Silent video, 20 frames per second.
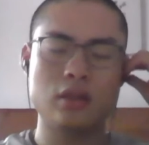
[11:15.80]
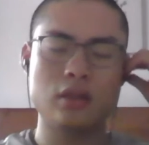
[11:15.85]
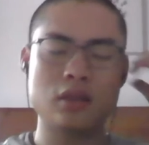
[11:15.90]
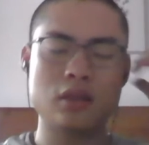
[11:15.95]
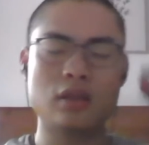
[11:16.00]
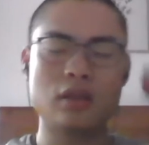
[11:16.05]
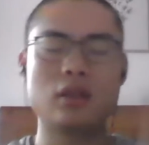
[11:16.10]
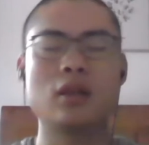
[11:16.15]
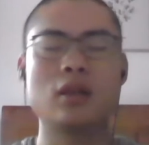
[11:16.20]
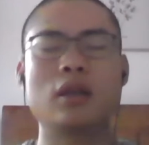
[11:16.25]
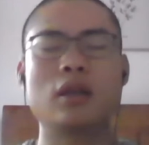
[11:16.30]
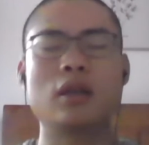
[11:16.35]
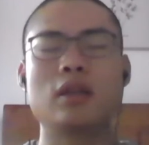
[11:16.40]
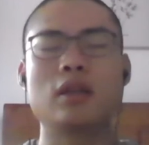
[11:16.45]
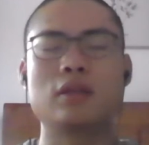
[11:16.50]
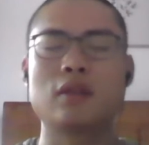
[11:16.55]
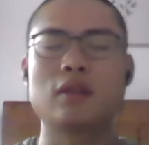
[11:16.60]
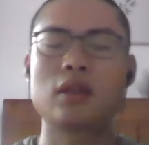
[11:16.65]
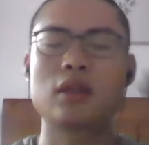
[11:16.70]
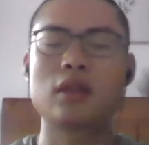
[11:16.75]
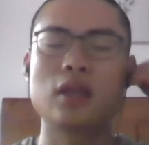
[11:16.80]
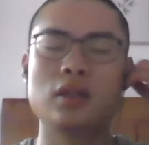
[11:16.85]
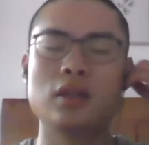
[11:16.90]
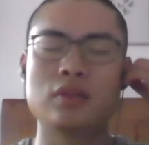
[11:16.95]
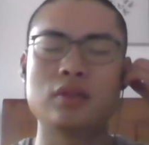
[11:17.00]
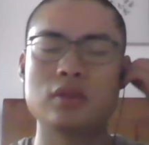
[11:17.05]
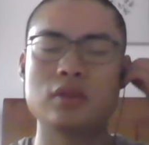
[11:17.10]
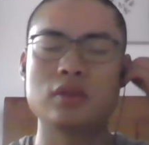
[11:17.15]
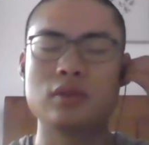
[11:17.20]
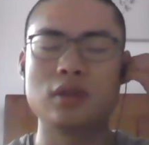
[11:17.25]
his kid
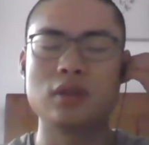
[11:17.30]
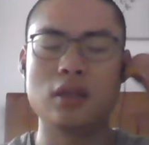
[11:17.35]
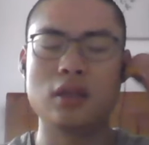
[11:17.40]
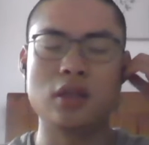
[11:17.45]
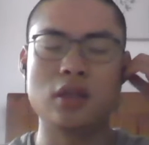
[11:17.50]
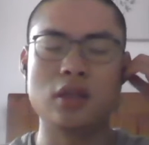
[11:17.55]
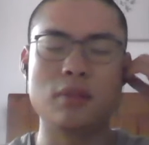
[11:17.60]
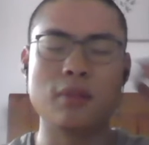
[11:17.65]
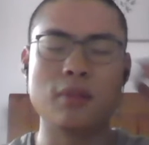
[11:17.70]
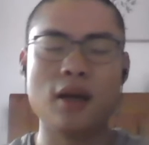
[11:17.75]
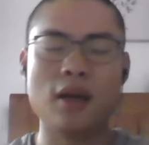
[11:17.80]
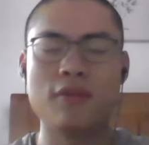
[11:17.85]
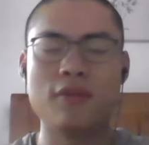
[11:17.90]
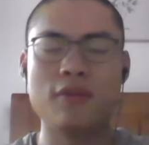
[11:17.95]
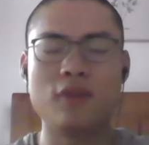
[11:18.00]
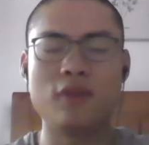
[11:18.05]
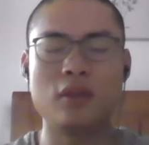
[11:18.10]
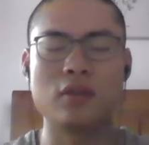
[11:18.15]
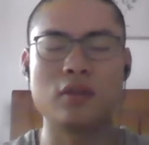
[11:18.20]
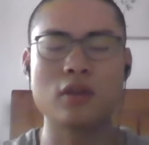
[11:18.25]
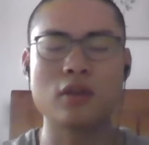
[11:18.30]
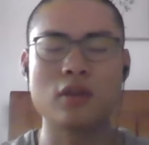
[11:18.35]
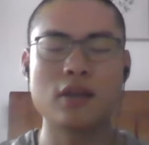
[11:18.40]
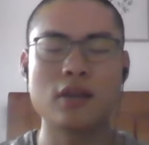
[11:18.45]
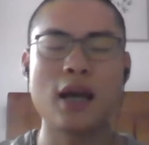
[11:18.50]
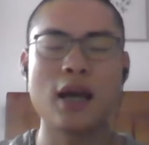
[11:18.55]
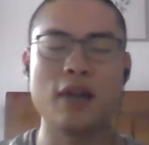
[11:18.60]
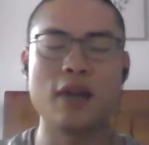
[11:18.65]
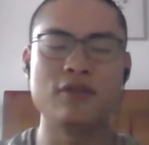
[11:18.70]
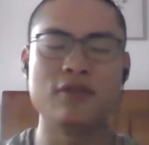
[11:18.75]
in my field not
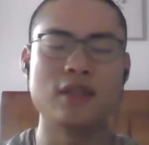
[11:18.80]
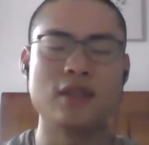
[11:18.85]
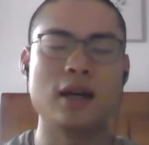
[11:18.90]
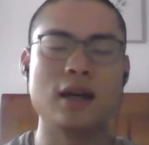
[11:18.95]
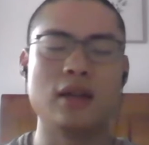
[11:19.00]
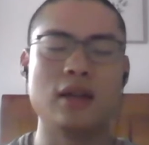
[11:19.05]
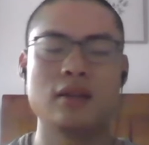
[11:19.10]
have that.